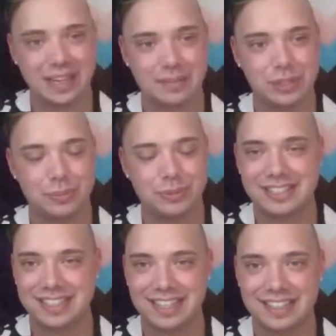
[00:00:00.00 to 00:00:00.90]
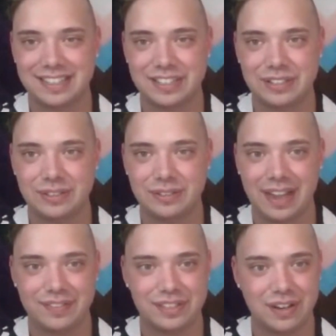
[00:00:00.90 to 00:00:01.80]
I'm super excited to
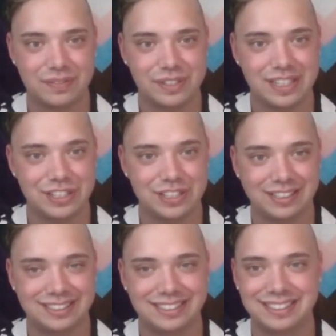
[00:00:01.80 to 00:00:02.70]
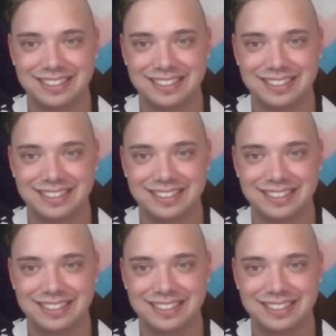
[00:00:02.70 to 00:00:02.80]
have this conversation.